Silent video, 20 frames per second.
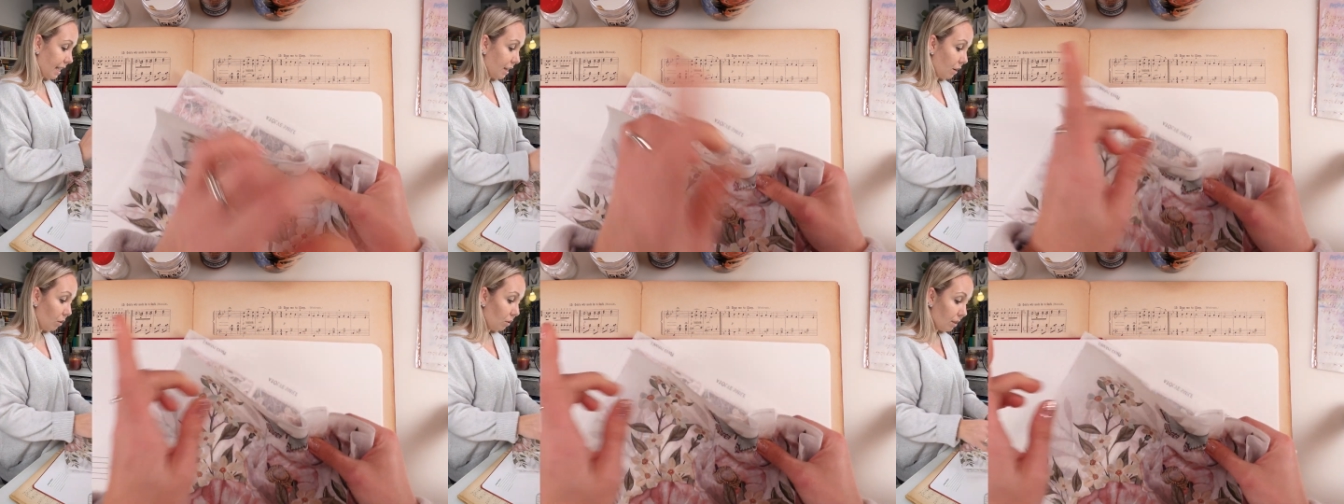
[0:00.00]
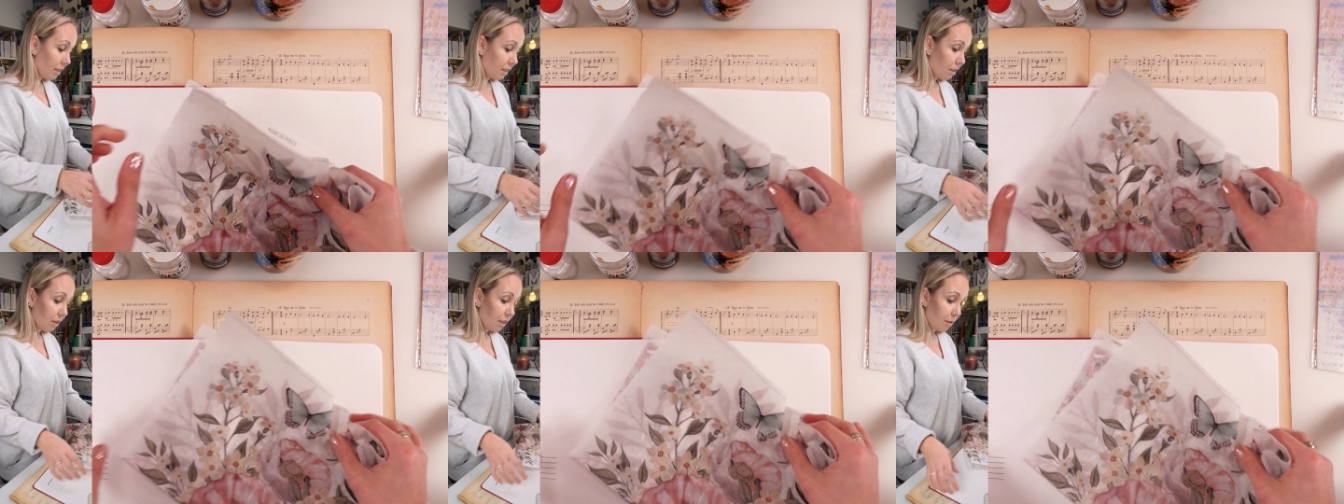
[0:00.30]
and
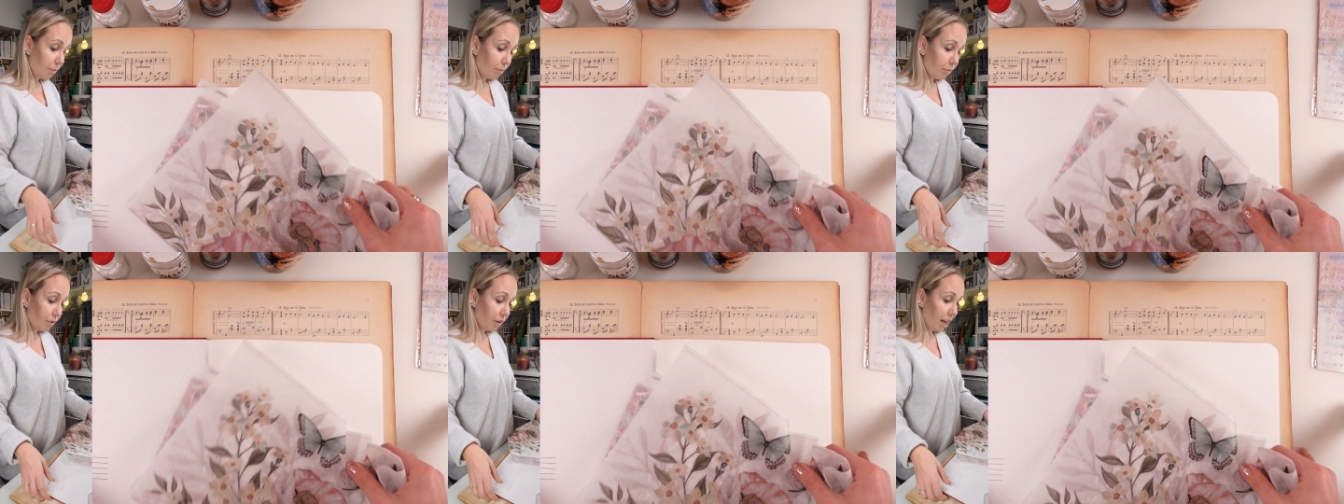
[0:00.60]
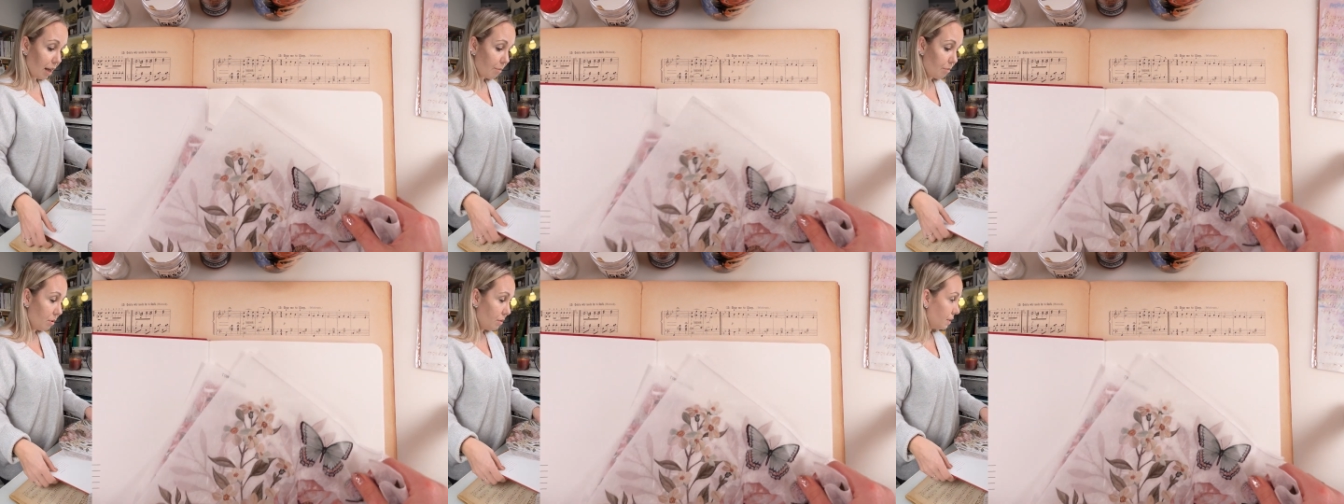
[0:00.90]
also the book
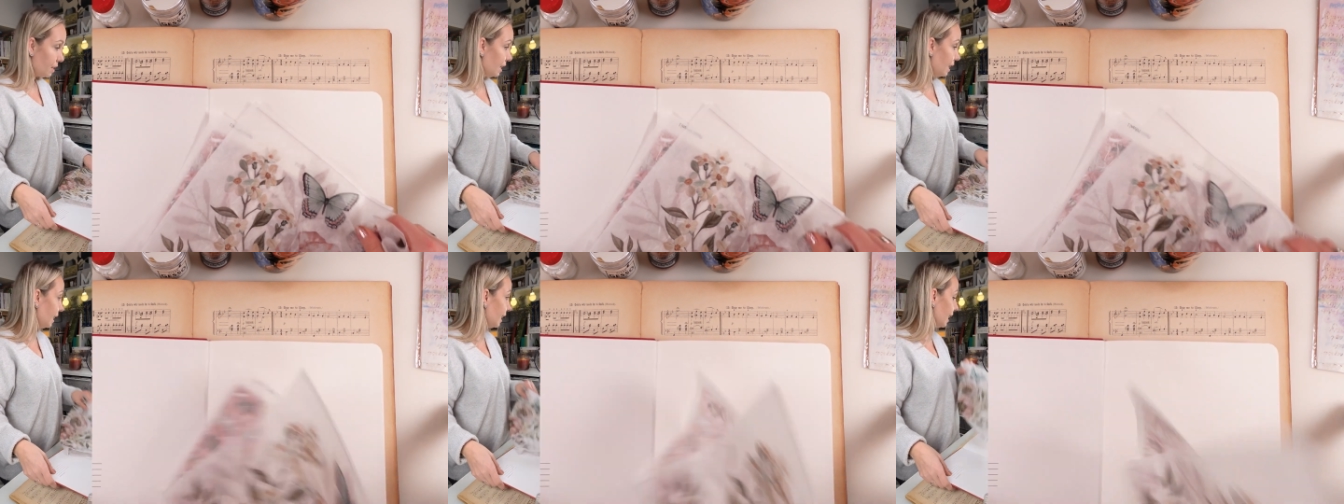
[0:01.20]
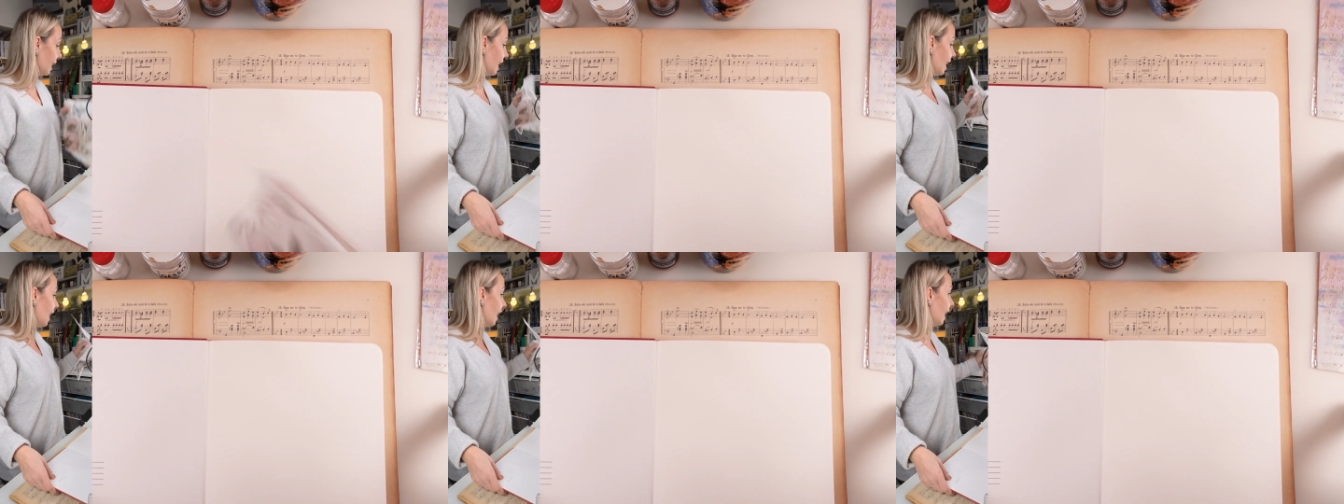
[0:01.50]
I'm using,
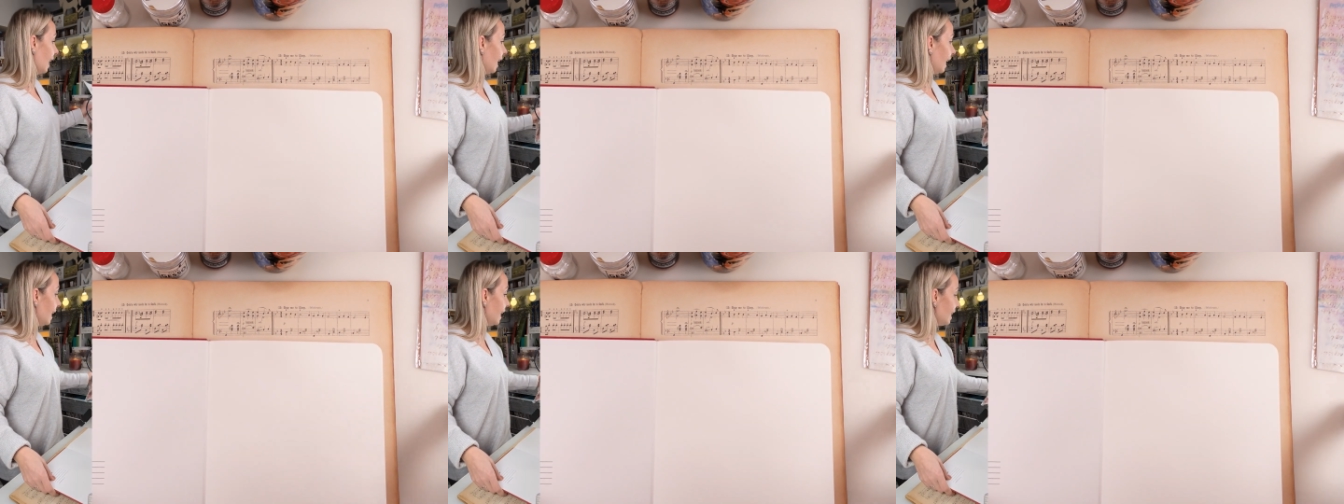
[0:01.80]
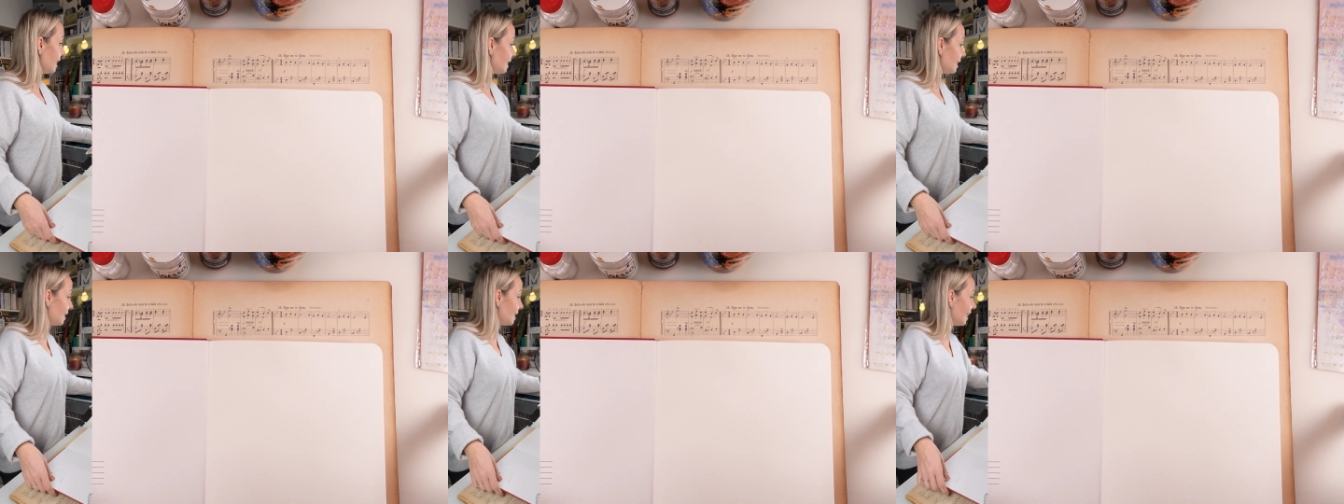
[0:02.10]
it
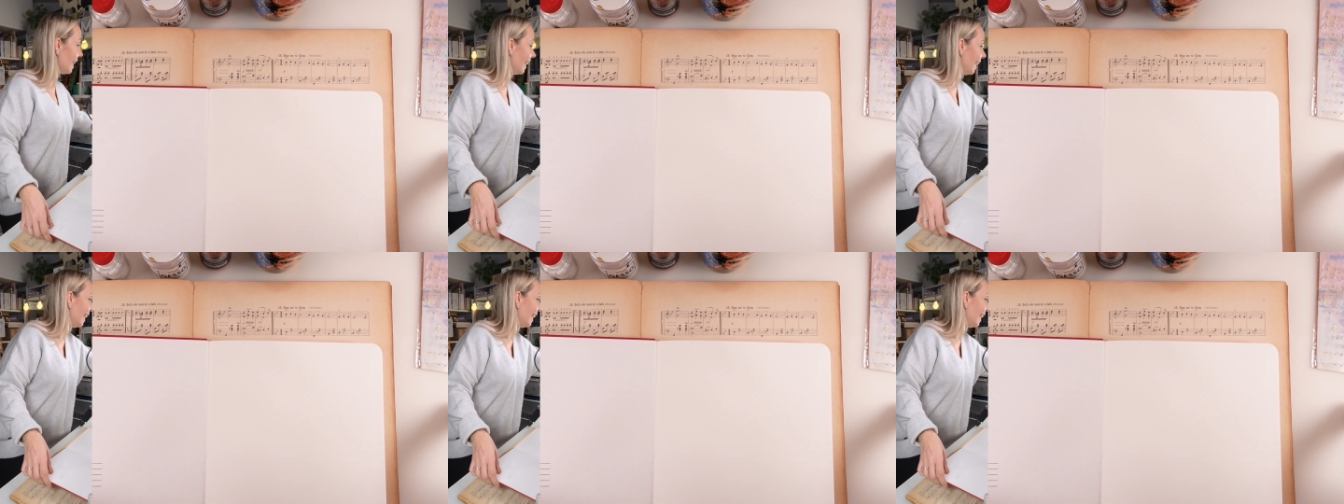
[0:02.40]
is